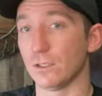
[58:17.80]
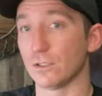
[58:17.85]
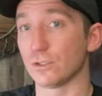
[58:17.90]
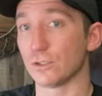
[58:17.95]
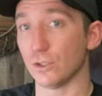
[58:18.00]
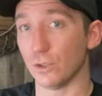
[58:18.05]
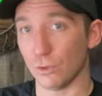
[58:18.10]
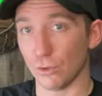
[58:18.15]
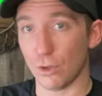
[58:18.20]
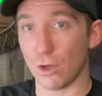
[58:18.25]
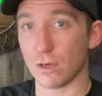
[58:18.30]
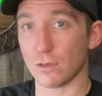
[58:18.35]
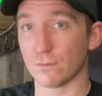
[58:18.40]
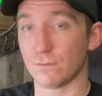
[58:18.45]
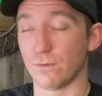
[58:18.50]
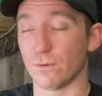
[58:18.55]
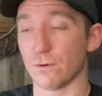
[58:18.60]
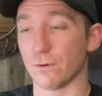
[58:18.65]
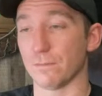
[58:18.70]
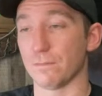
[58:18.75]
go long
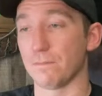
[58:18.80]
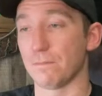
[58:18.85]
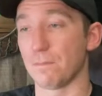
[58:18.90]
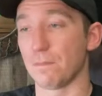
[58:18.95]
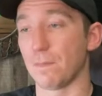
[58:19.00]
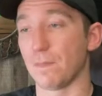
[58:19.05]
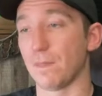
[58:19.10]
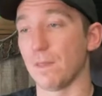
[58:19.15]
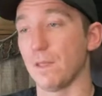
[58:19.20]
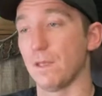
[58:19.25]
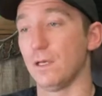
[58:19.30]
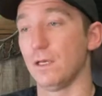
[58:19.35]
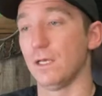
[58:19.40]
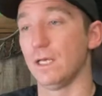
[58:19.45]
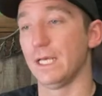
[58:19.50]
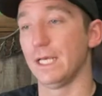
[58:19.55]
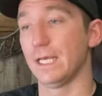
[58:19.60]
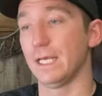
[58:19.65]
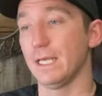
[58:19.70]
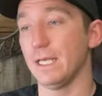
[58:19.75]
form.
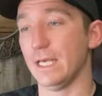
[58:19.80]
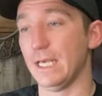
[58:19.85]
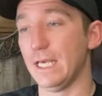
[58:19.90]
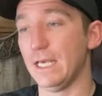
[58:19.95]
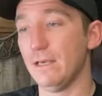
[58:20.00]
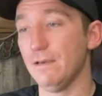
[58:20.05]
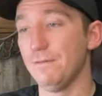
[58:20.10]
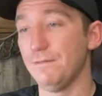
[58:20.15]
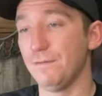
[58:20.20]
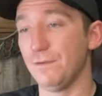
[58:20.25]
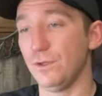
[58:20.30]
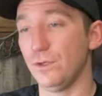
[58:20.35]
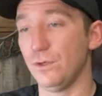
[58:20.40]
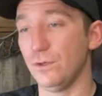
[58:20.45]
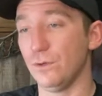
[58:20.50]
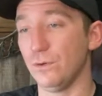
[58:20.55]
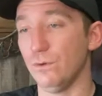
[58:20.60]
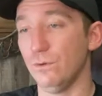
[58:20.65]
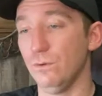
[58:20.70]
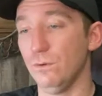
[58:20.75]
If
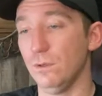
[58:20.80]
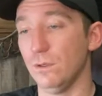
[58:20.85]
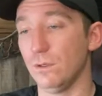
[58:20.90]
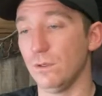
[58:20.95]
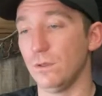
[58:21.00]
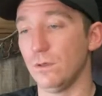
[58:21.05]
you